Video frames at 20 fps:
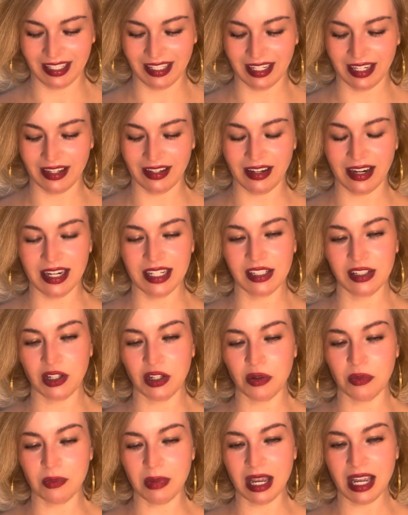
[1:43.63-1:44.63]
All right, so
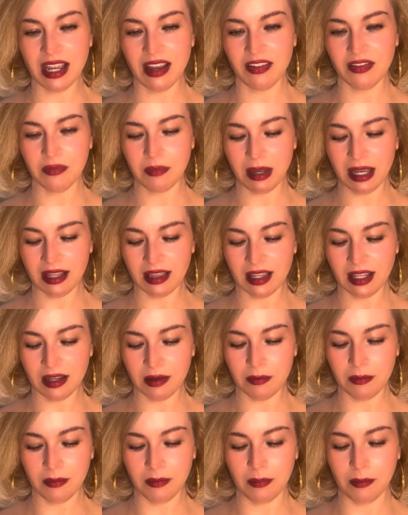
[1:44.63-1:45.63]
you may have met them,
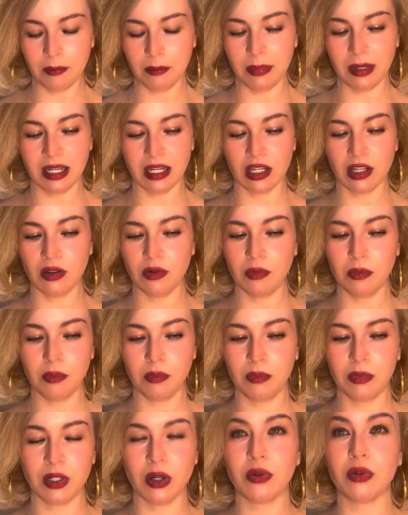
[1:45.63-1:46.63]
but you
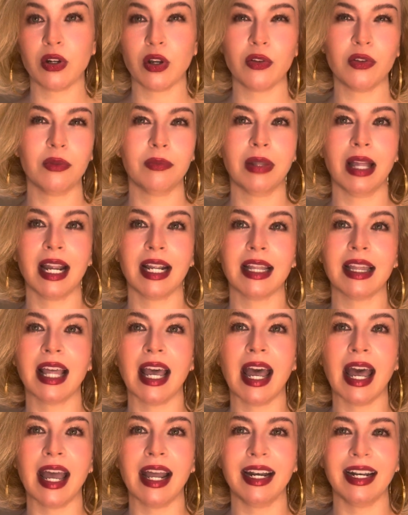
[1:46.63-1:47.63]
don't know them like
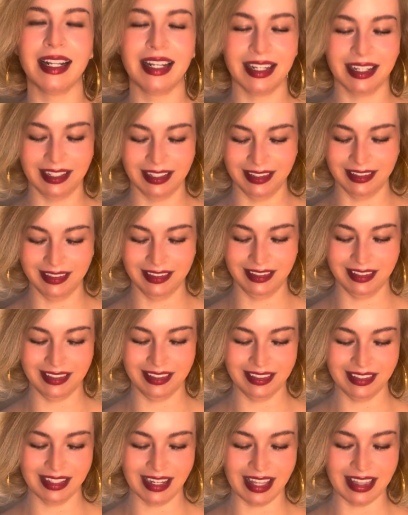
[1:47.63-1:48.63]
that
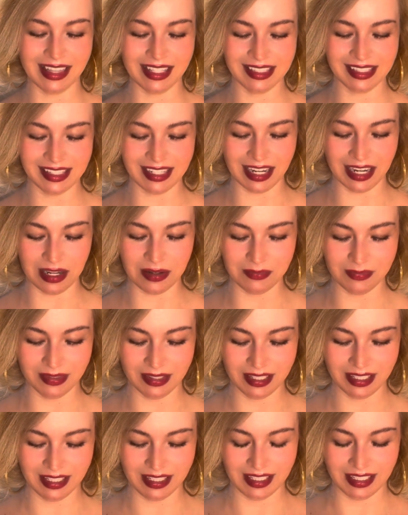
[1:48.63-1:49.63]
at this time.
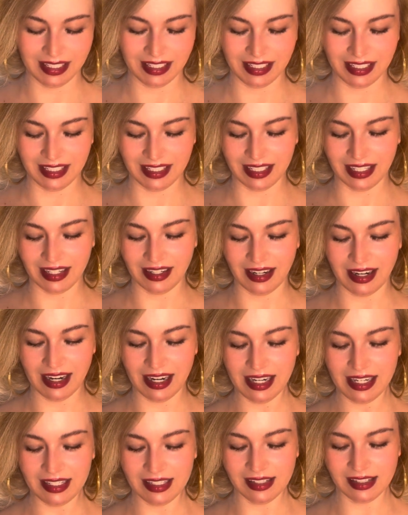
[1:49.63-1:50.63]
All
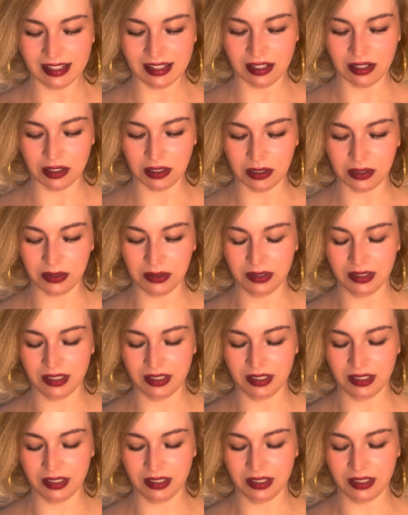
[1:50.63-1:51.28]
right, so